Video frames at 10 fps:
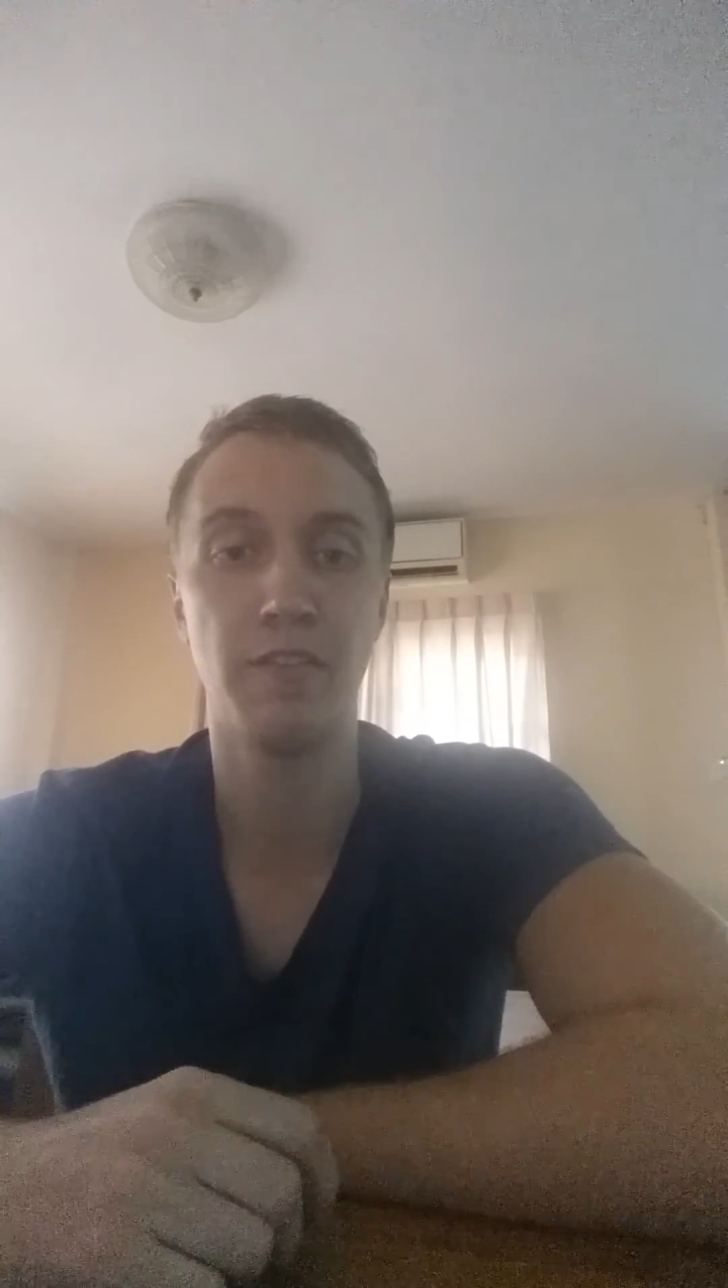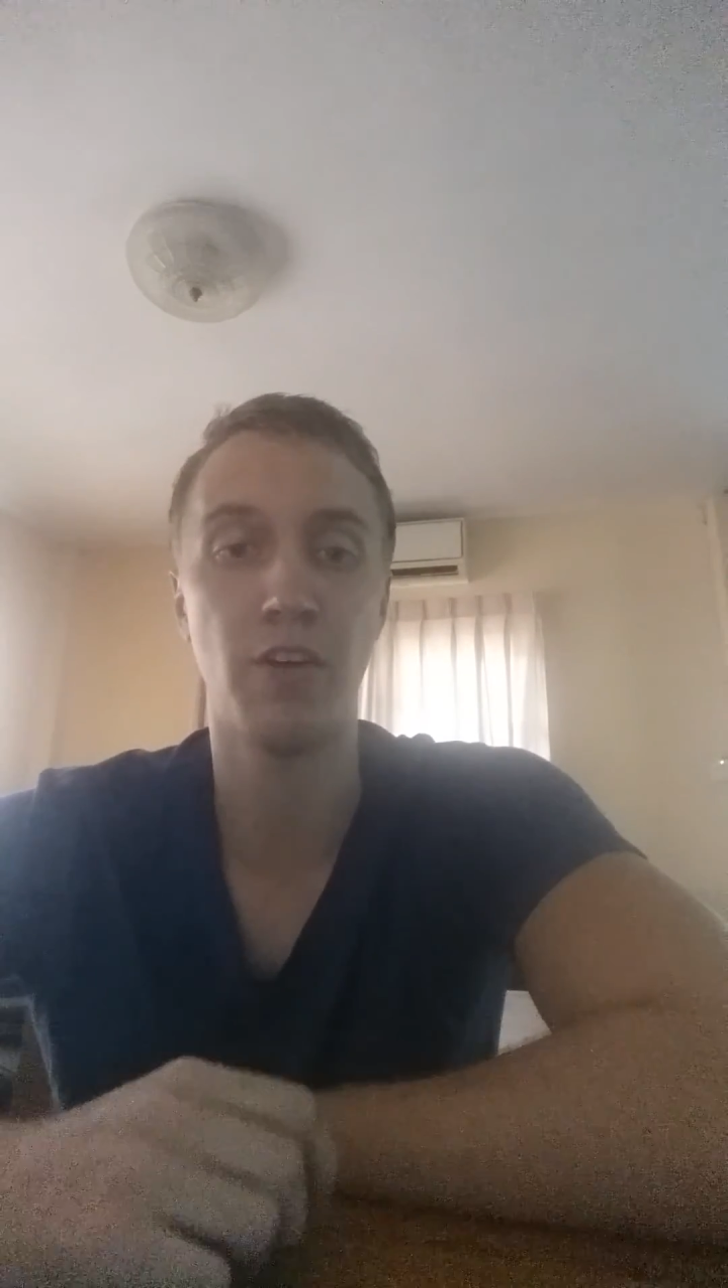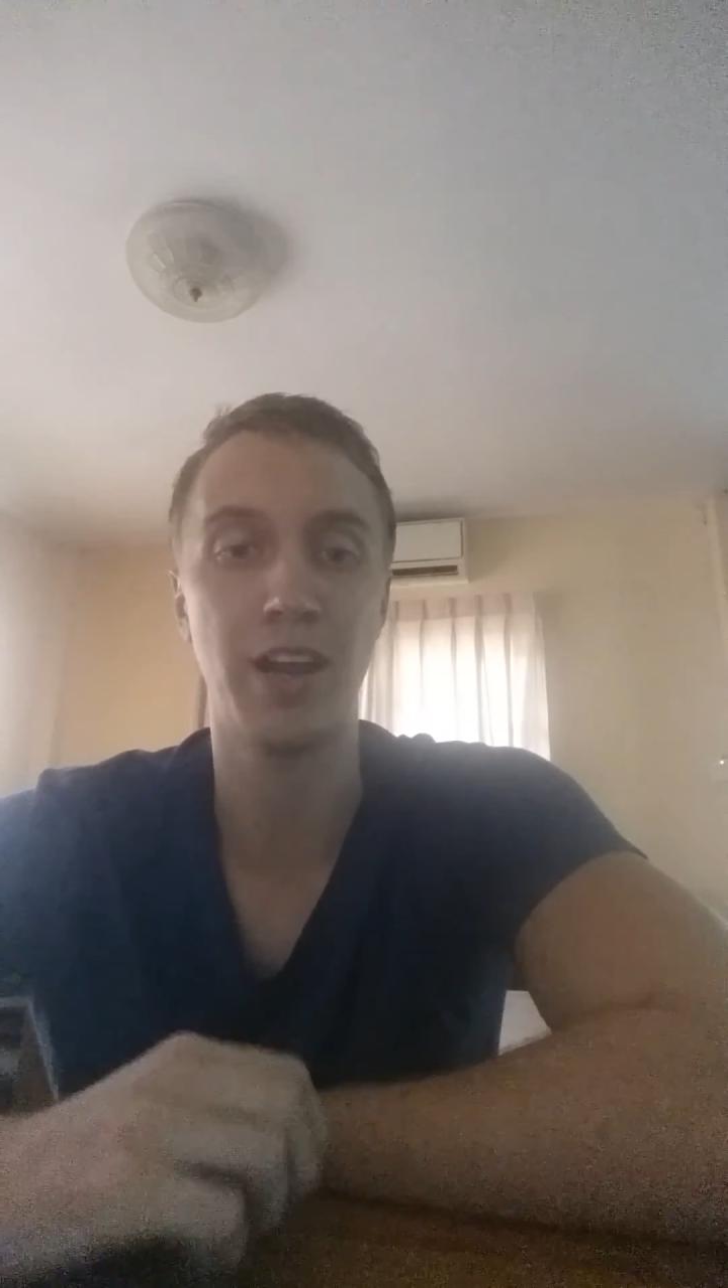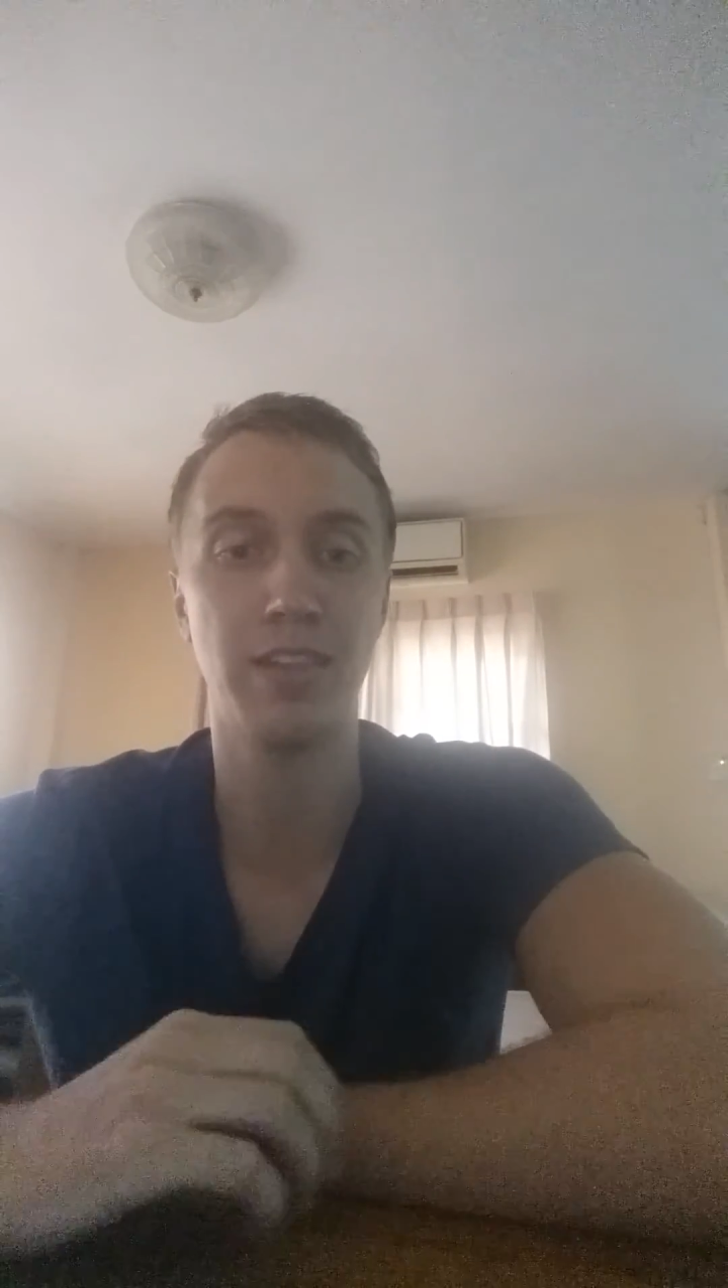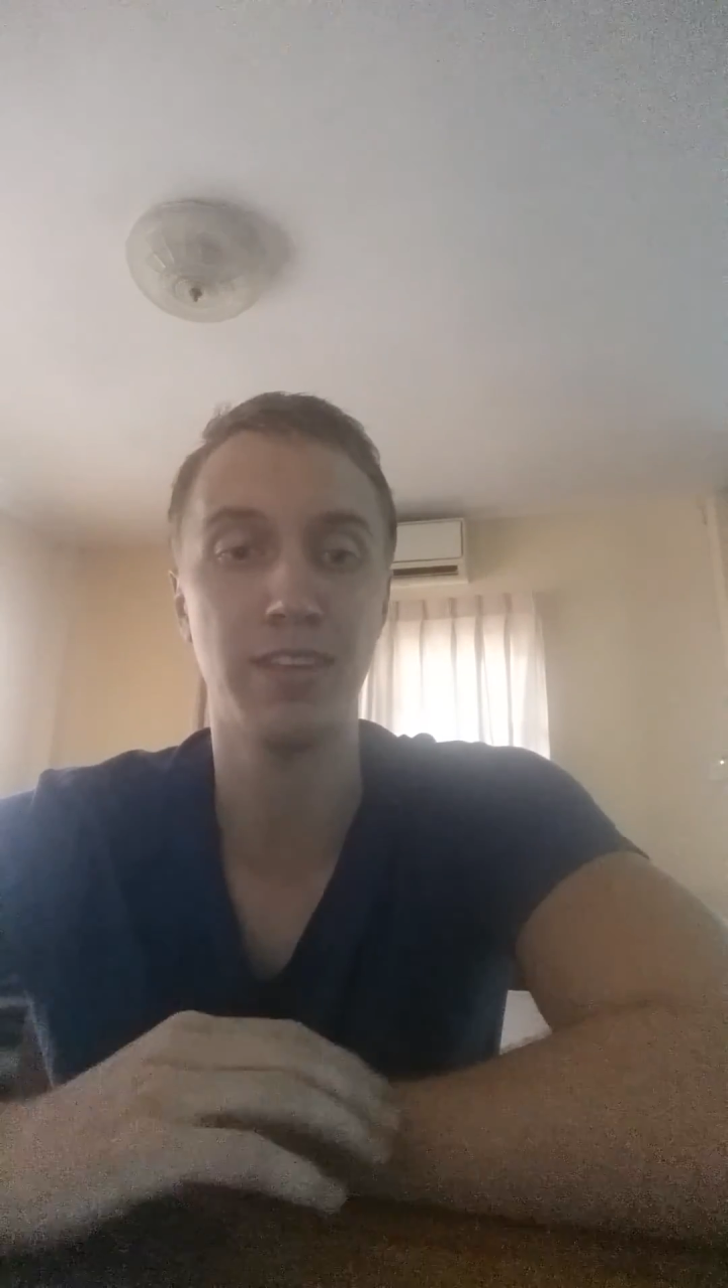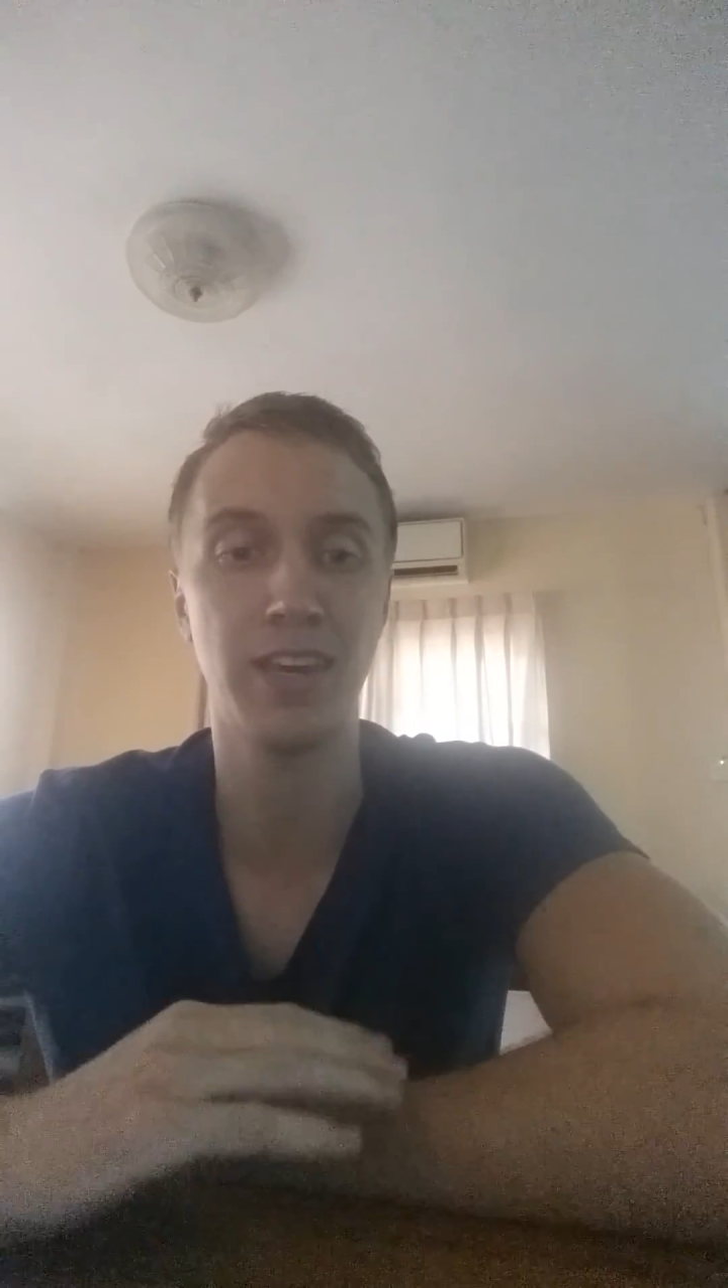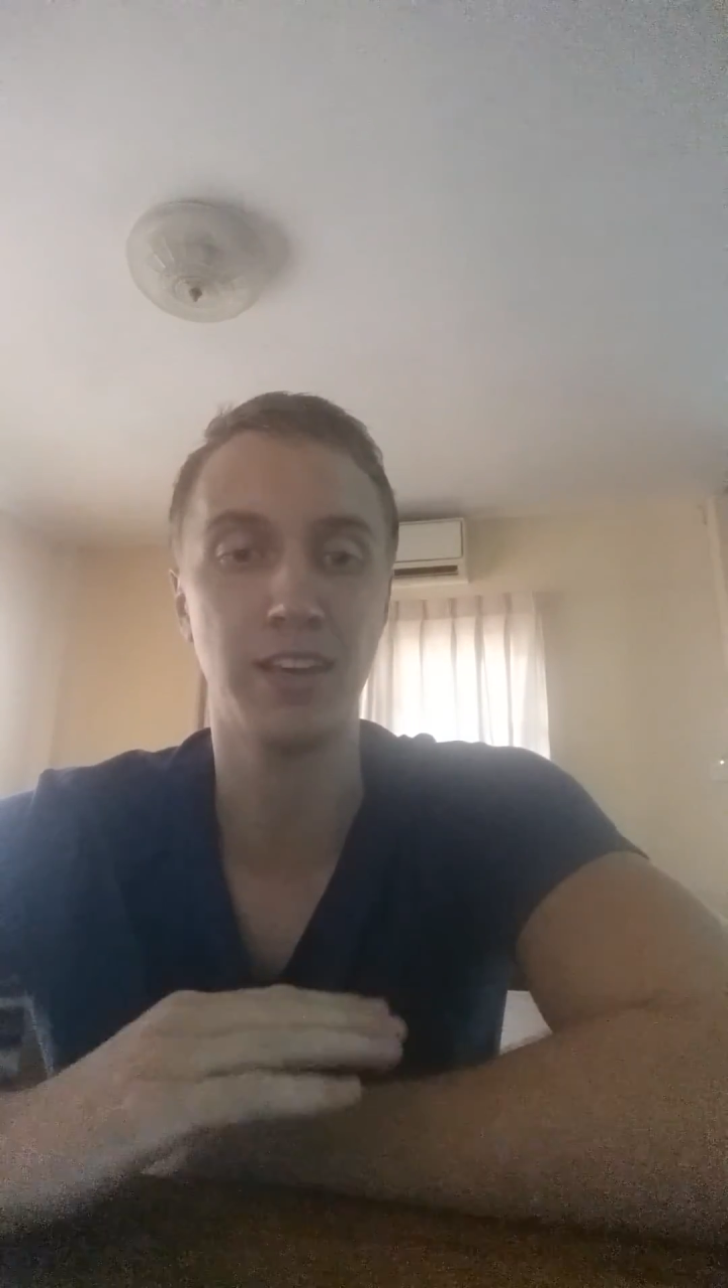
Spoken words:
for anything